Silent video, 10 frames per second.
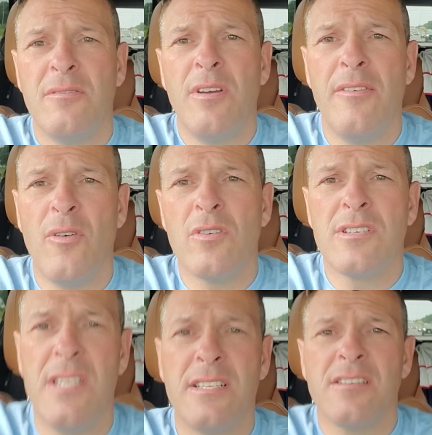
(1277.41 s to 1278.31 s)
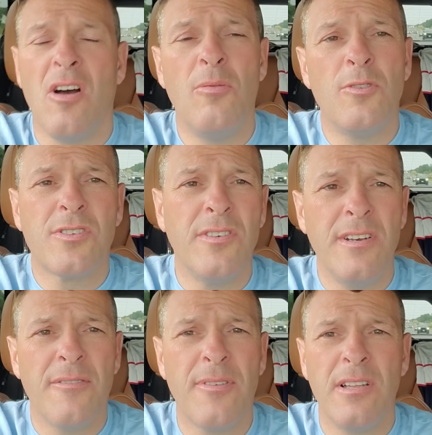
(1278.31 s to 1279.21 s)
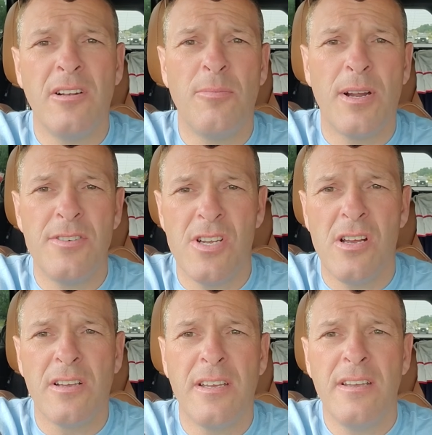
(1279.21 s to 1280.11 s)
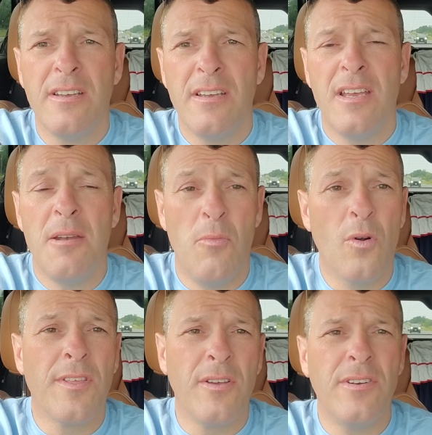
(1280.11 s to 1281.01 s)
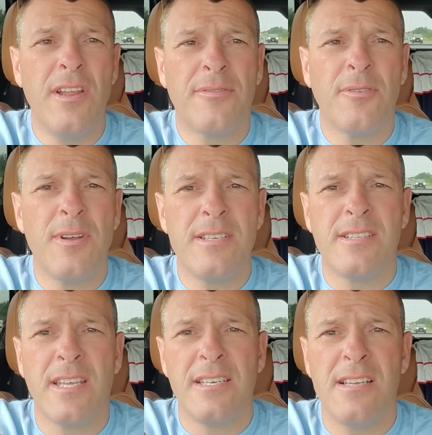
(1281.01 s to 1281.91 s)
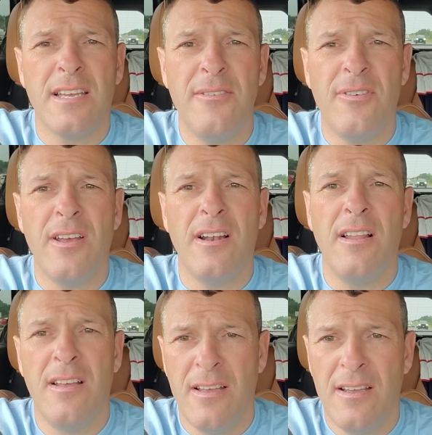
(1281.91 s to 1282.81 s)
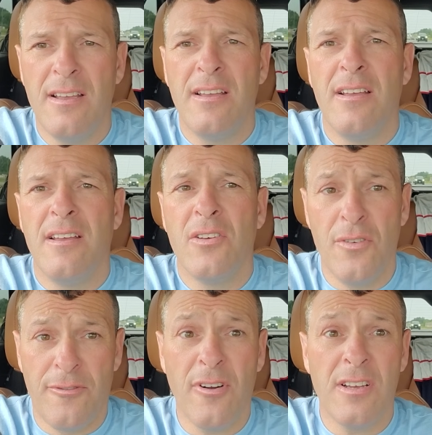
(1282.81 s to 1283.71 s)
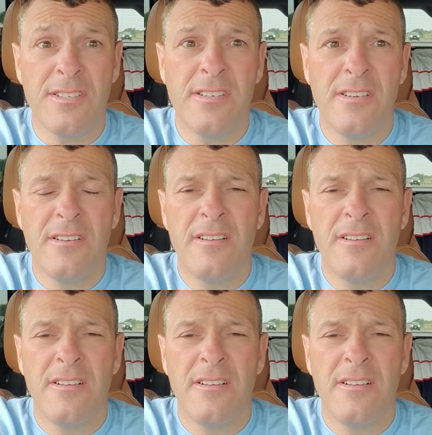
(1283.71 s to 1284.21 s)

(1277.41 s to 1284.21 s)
We have a horse that's almost good enough for the Little Brown Jug and more than good enough to race in the Kentucky Final. Good for us.